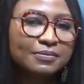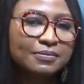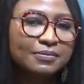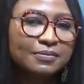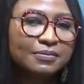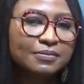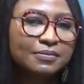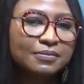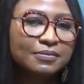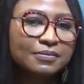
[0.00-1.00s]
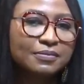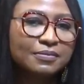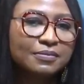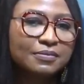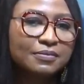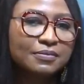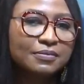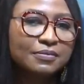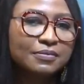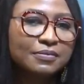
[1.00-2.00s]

Nothing is said.